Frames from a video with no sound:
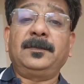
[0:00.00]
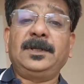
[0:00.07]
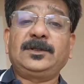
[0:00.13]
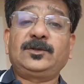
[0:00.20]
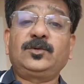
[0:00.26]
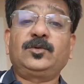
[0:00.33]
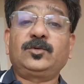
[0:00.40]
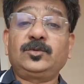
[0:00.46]

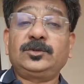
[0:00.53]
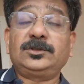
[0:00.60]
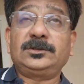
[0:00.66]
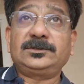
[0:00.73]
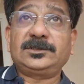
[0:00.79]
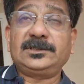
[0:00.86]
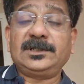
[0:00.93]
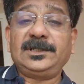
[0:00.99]
It could
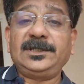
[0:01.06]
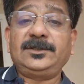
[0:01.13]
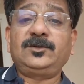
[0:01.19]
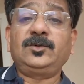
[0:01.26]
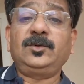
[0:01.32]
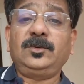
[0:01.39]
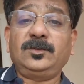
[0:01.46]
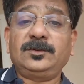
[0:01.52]
lead
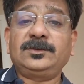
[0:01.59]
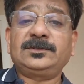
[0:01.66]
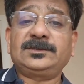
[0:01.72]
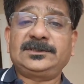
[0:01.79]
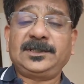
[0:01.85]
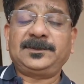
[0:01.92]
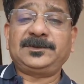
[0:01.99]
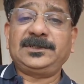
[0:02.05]
to
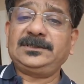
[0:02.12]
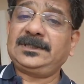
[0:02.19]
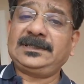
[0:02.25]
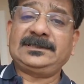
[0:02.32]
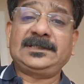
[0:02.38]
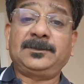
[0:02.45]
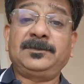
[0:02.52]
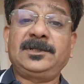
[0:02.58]
sepsis and
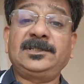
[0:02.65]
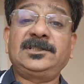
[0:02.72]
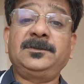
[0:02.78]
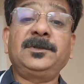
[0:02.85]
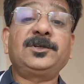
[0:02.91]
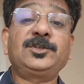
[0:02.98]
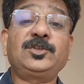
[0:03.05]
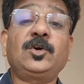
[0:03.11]

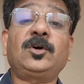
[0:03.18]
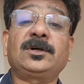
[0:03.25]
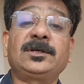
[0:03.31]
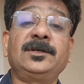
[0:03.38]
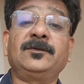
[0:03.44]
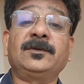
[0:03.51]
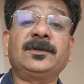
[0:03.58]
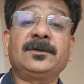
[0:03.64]
septicemic shock
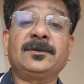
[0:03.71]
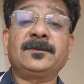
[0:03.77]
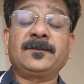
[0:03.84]
even.